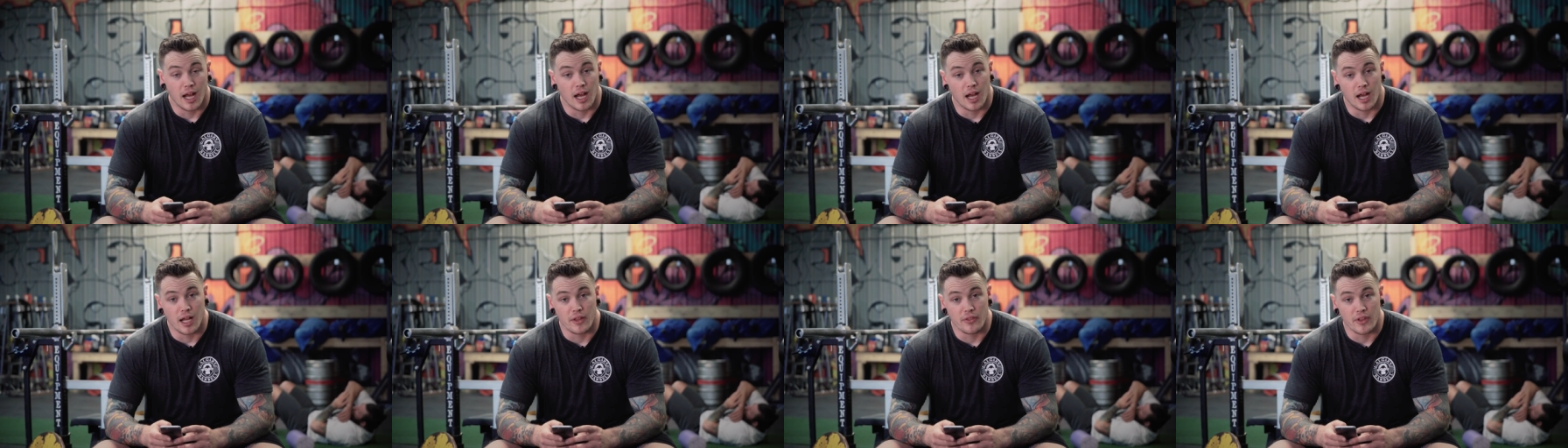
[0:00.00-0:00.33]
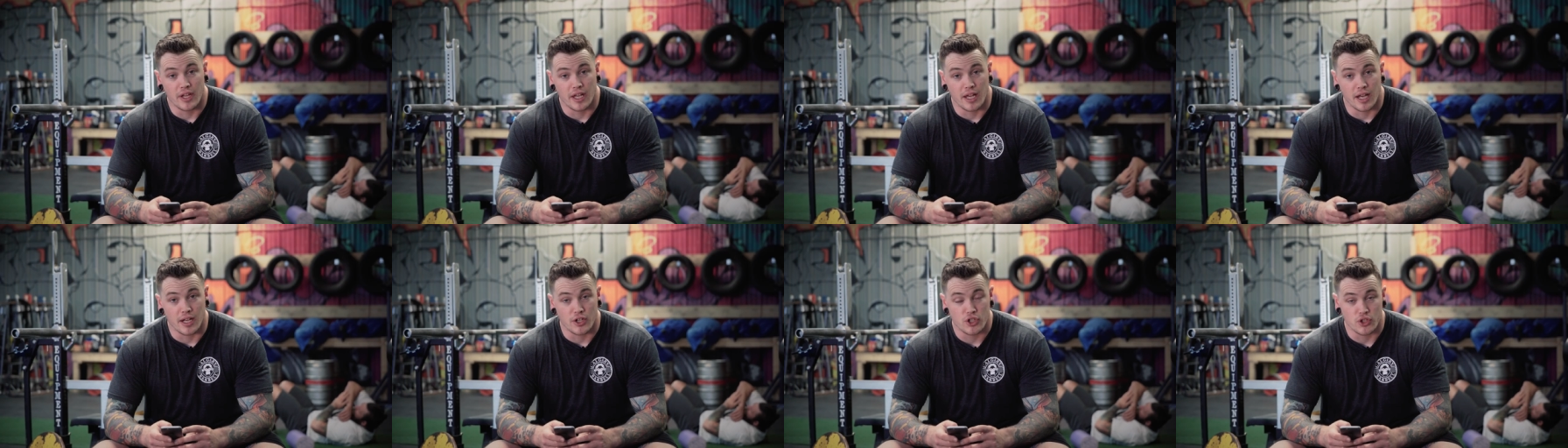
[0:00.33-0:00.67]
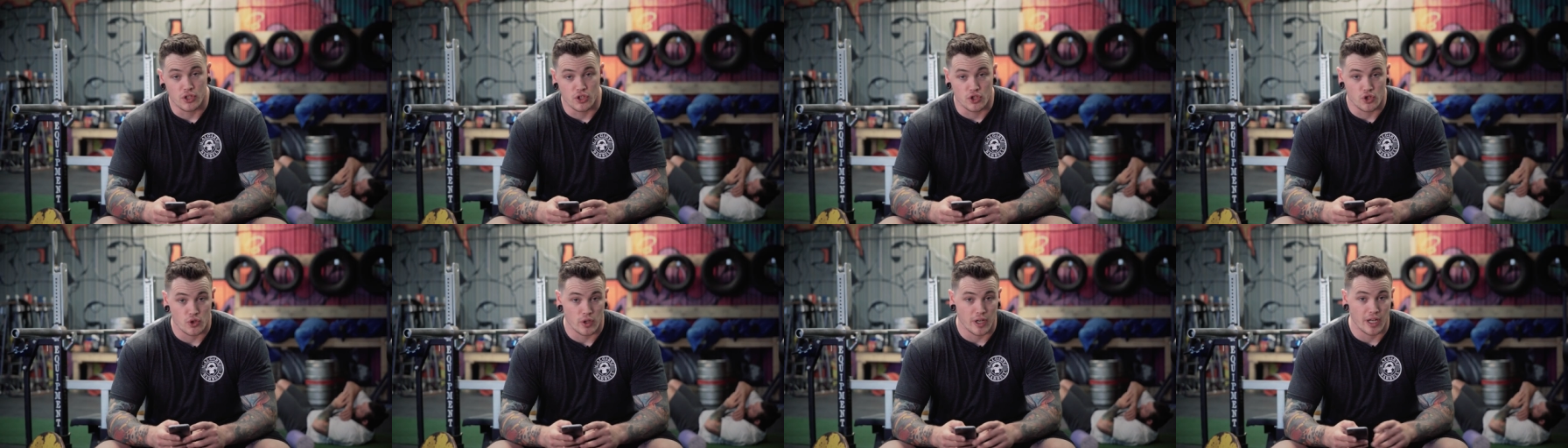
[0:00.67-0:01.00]
uh, and they
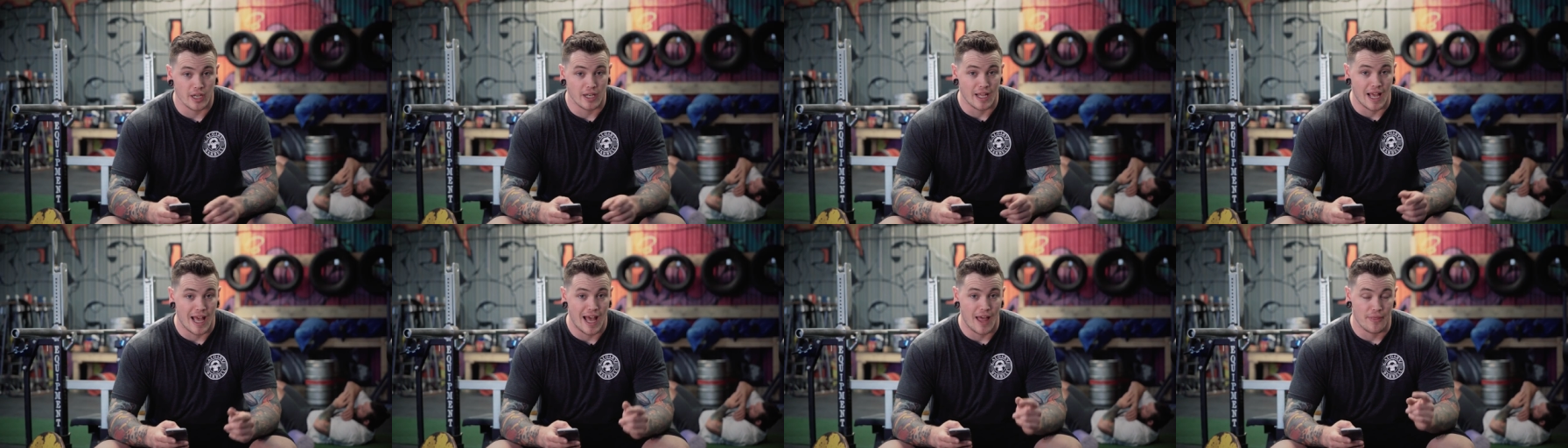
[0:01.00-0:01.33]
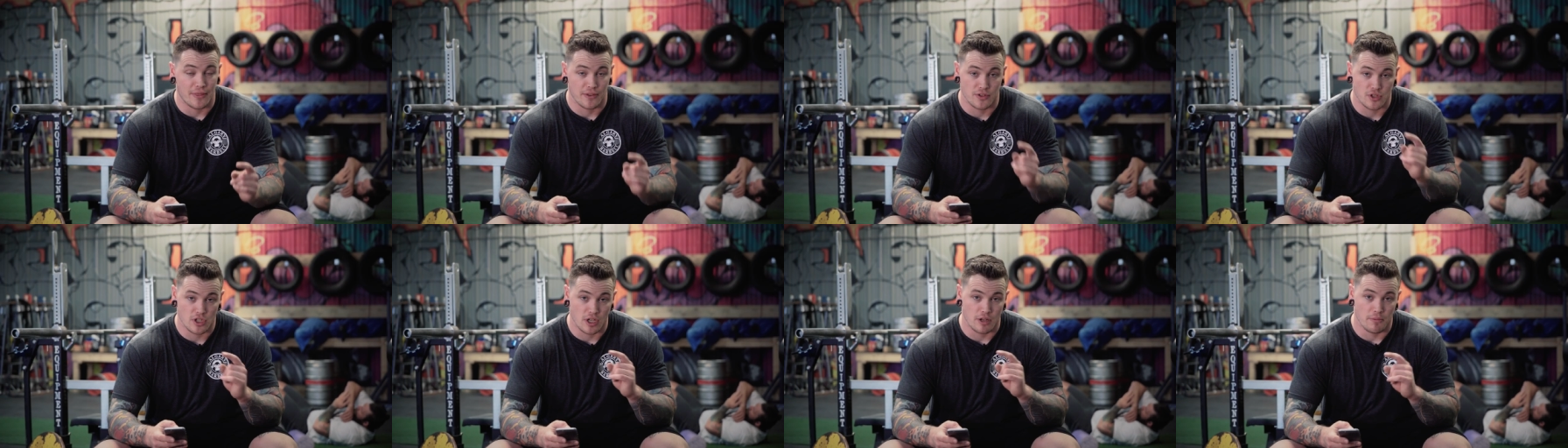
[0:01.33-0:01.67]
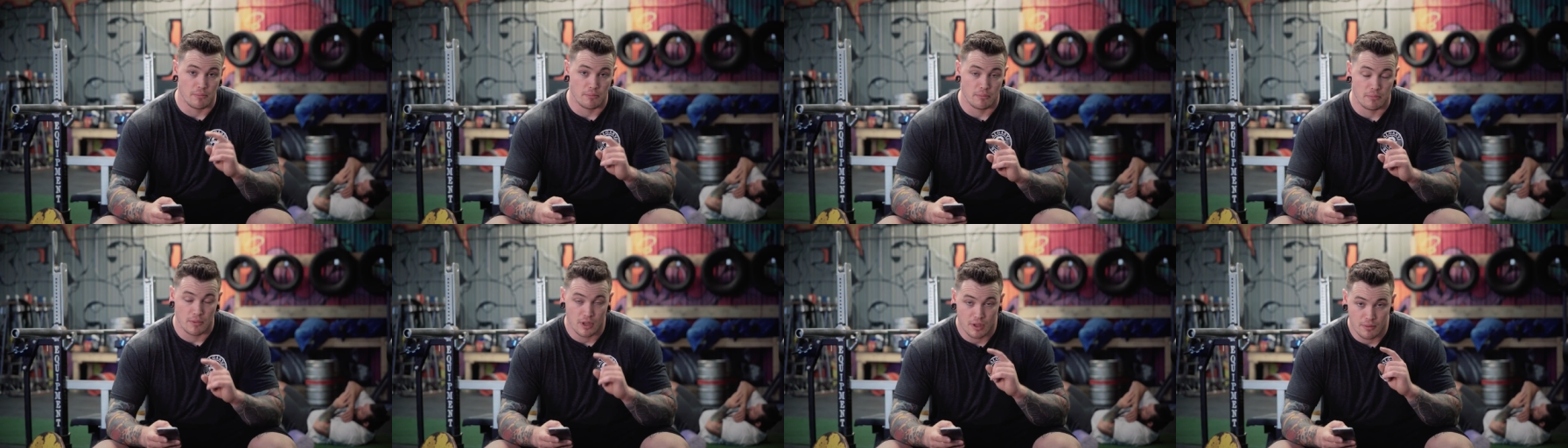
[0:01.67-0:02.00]
actually train at the
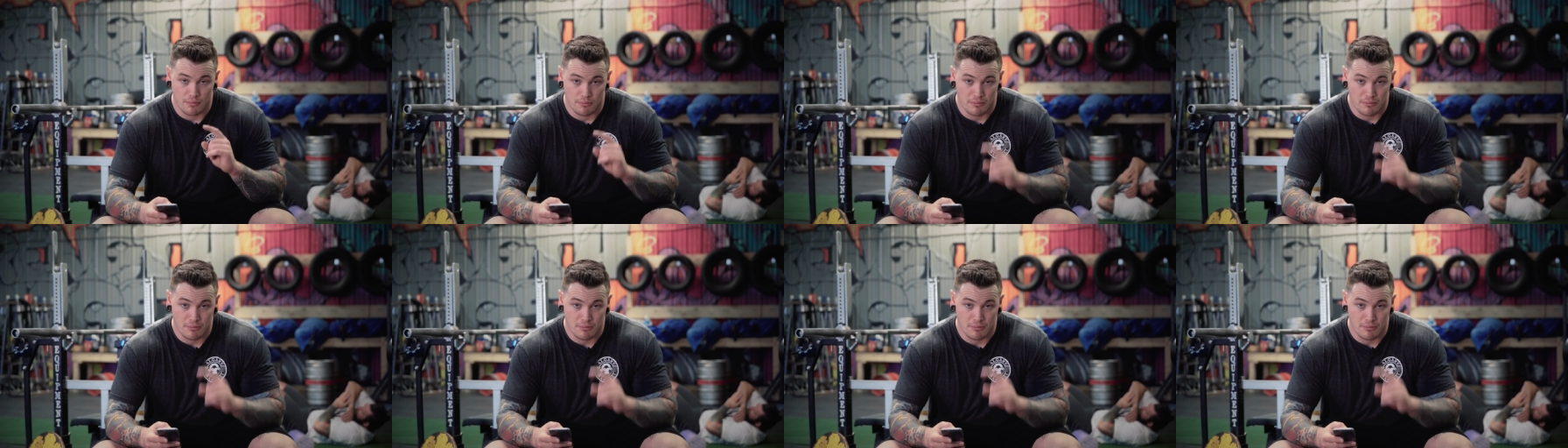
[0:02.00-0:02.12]
gym